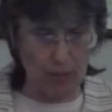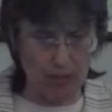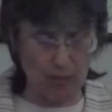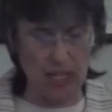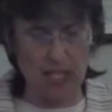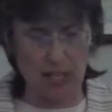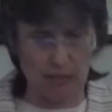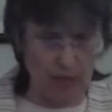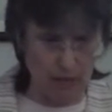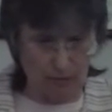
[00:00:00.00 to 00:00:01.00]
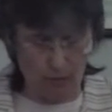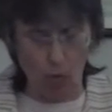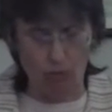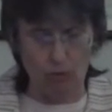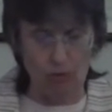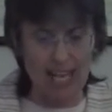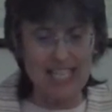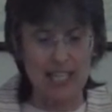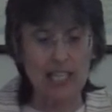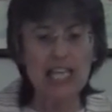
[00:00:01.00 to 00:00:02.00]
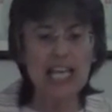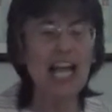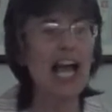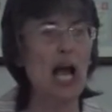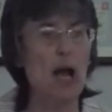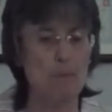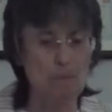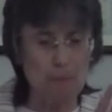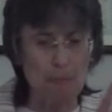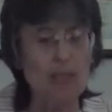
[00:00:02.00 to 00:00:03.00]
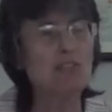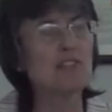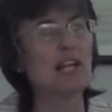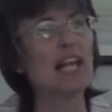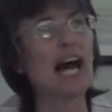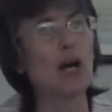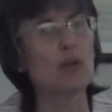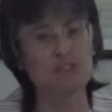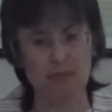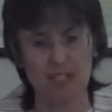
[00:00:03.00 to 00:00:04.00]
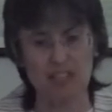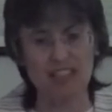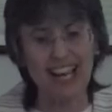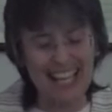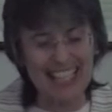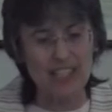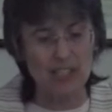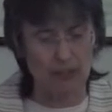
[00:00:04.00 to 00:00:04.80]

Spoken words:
the possibility of overwriting. This allows for this kind